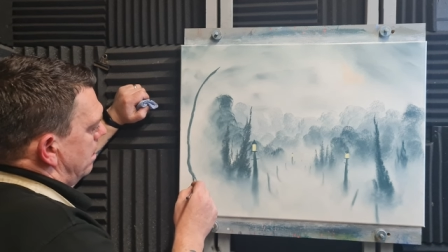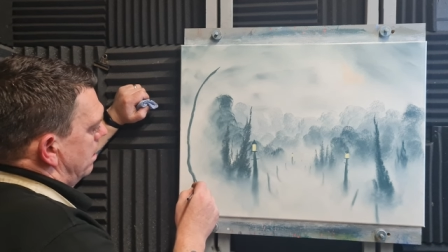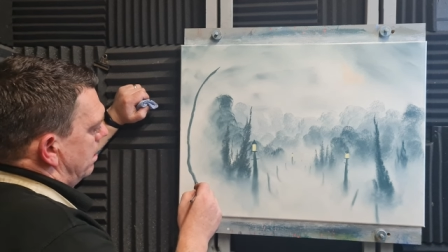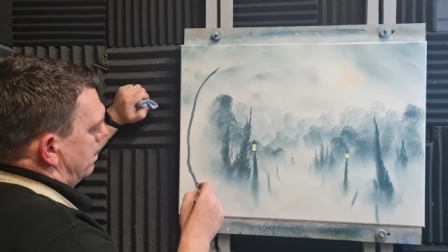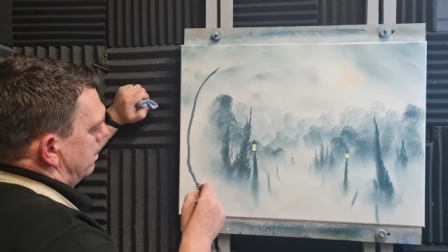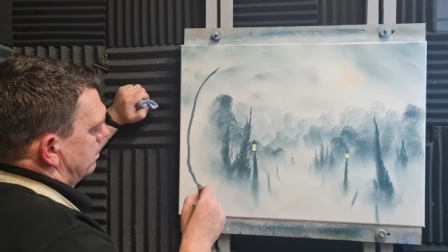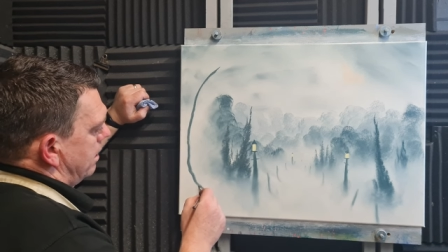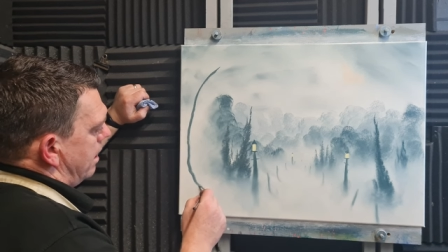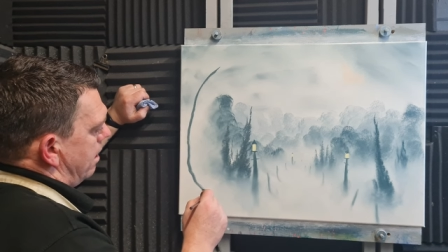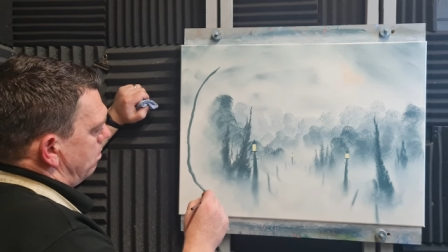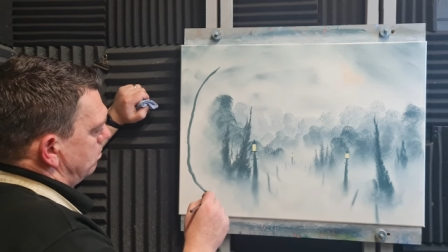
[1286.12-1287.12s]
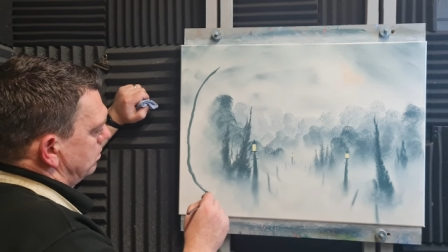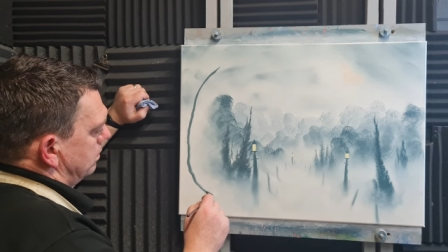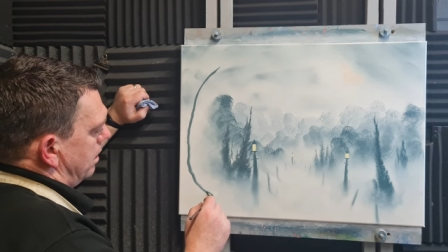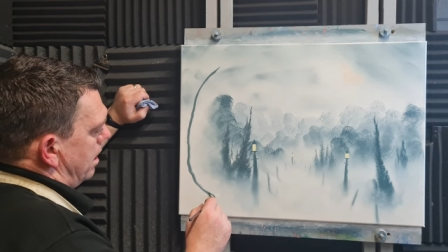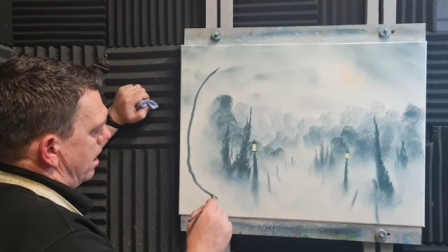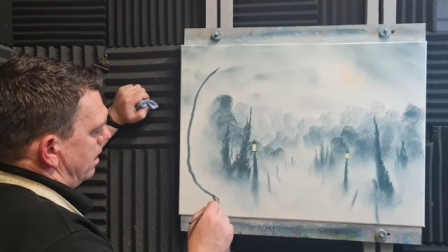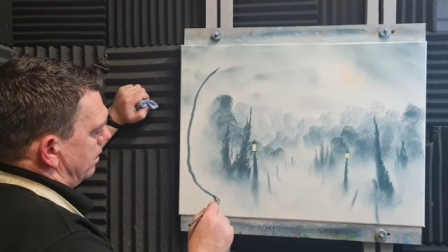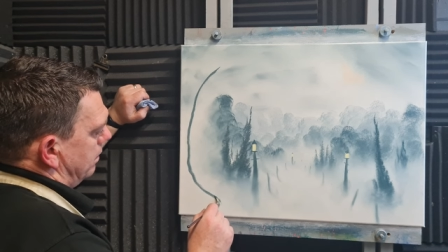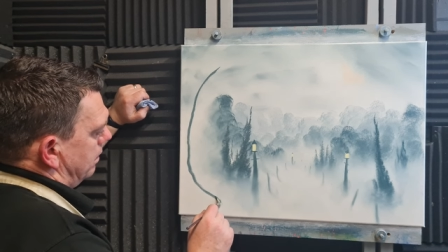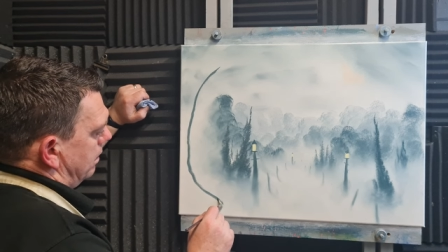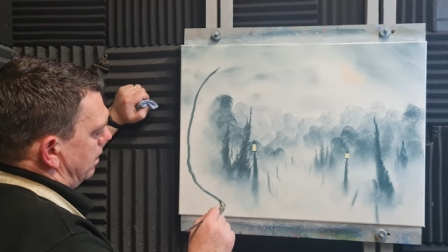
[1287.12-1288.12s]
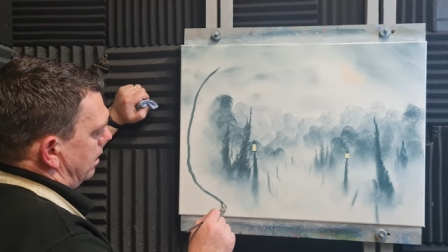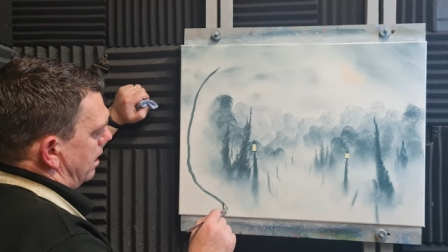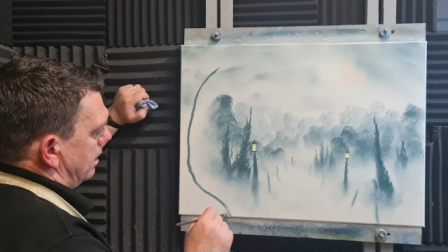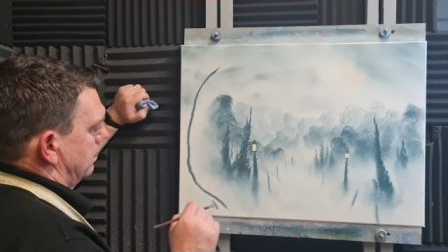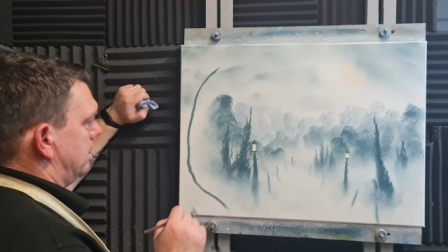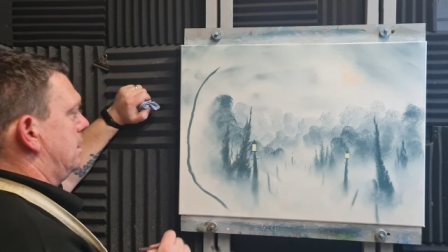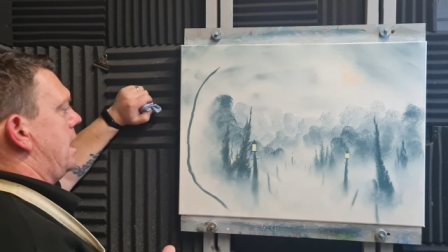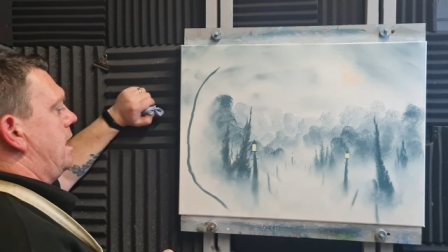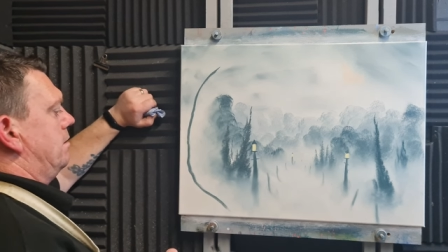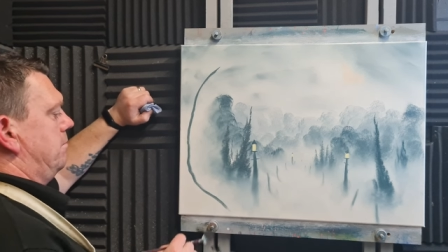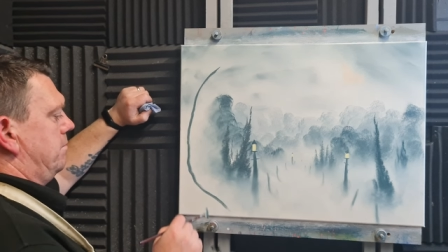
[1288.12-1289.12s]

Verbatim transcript: and around and like that.